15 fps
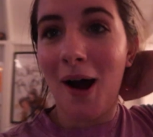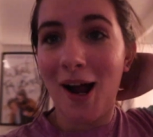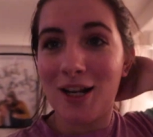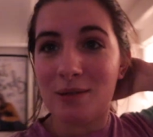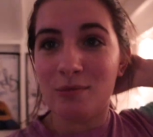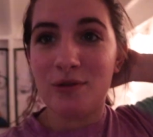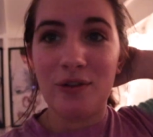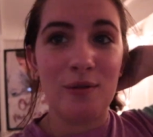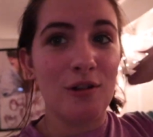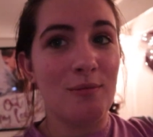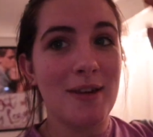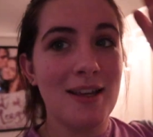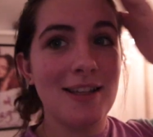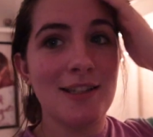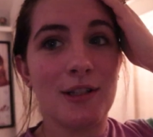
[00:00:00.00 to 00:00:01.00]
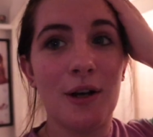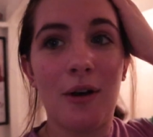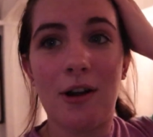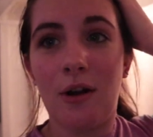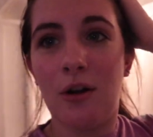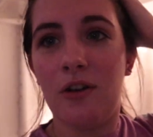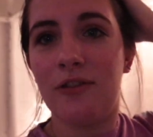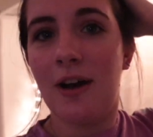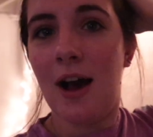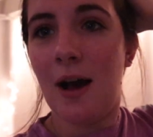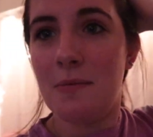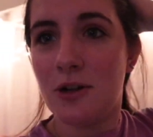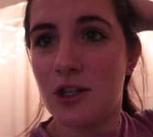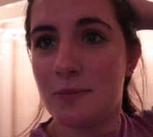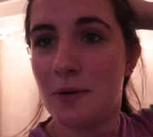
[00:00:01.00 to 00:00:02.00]
watch a movie with me, so I don't know
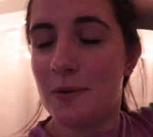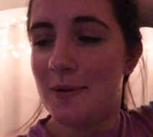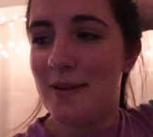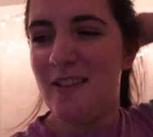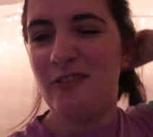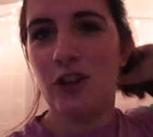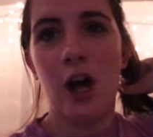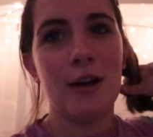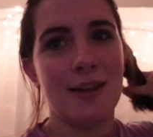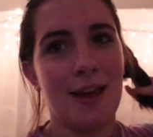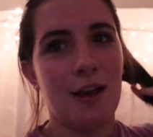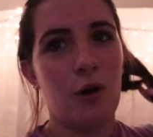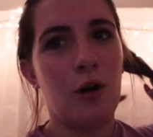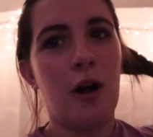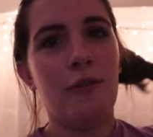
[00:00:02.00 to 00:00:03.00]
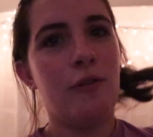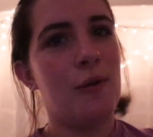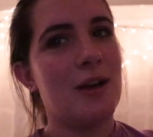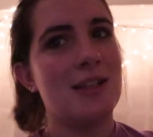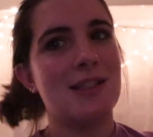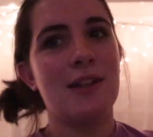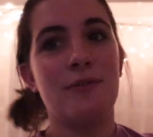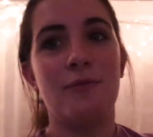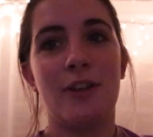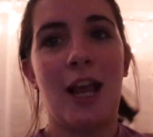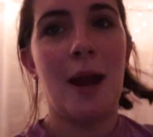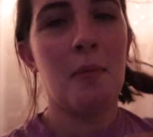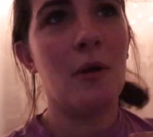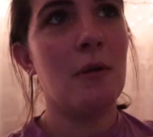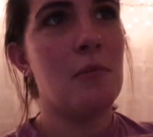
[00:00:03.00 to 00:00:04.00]
how much I'm gonna be vlogging, or I'll focus the
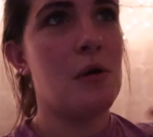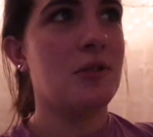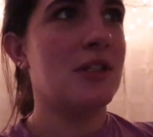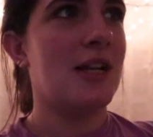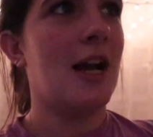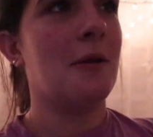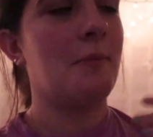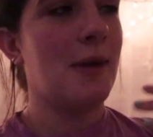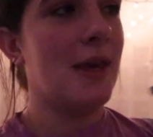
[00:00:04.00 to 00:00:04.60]
camera mostly on